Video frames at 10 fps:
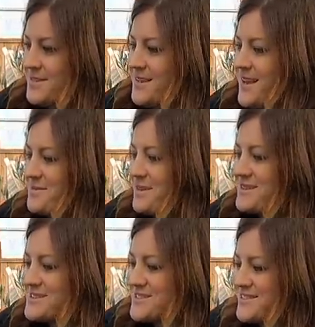Hi,
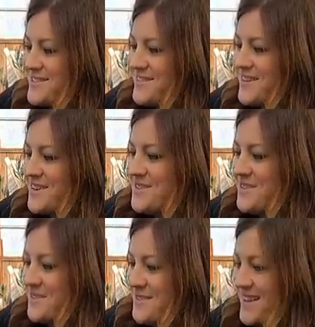Russell. What are you doing
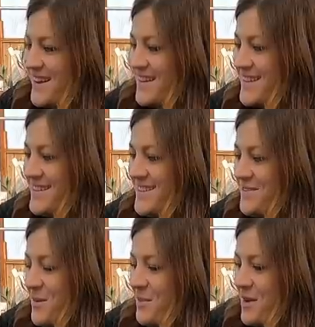over there? You
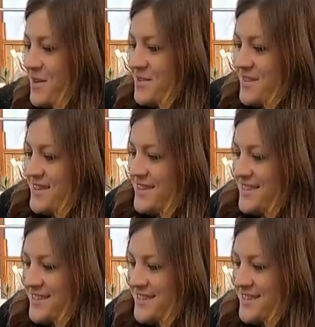found my coat, huh?